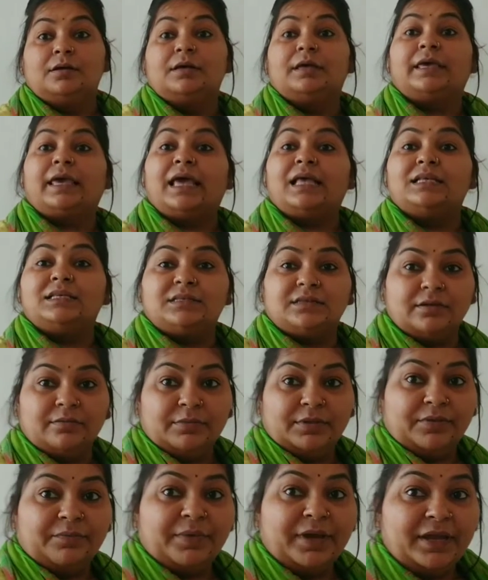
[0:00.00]
calcium?
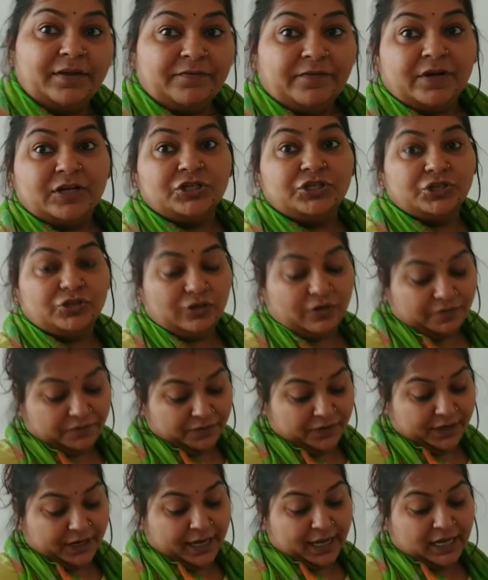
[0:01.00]
The main function of
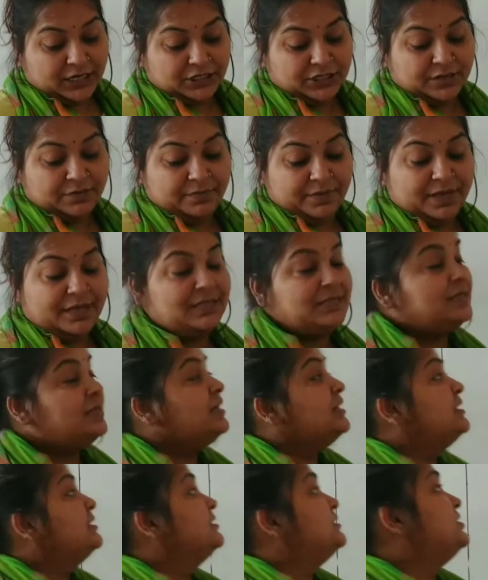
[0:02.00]
the calcium is
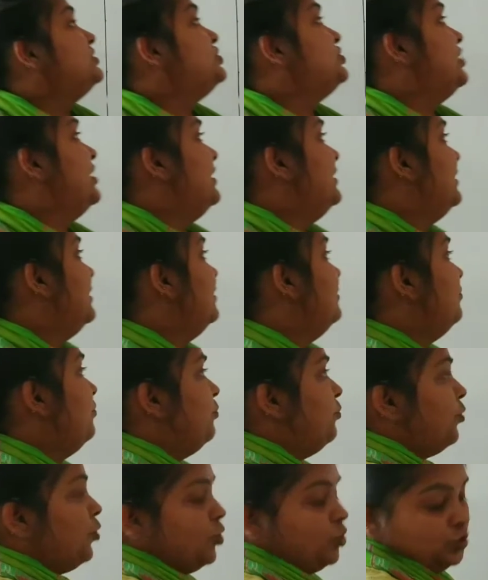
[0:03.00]

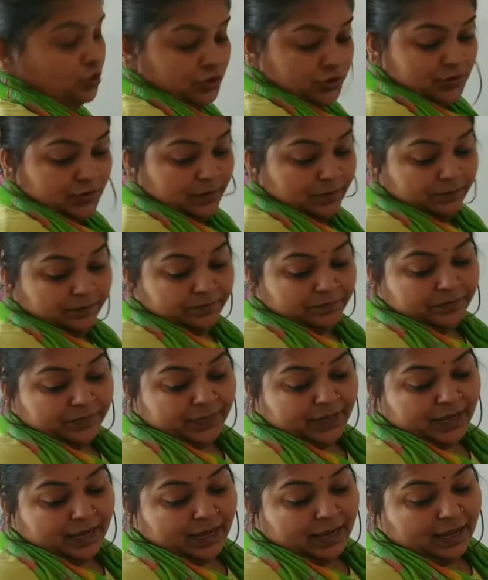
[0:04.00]
strengthen bones
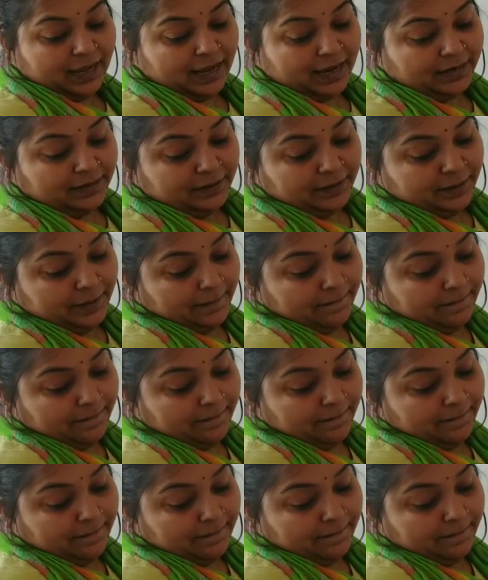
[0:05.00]
and